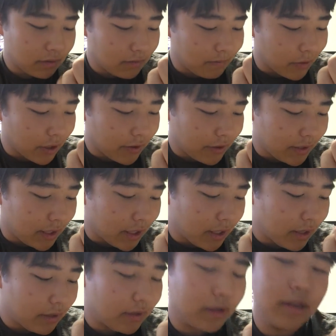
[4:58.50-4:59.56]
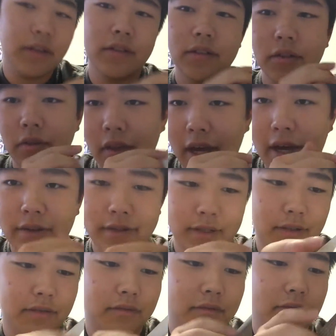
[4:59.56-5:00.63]
Birth year.
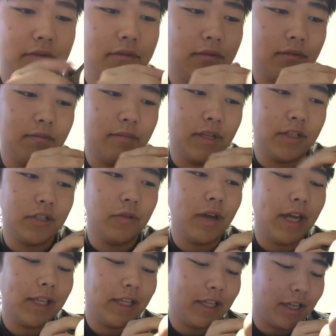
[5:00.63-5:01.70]
2000. Bitch, you hella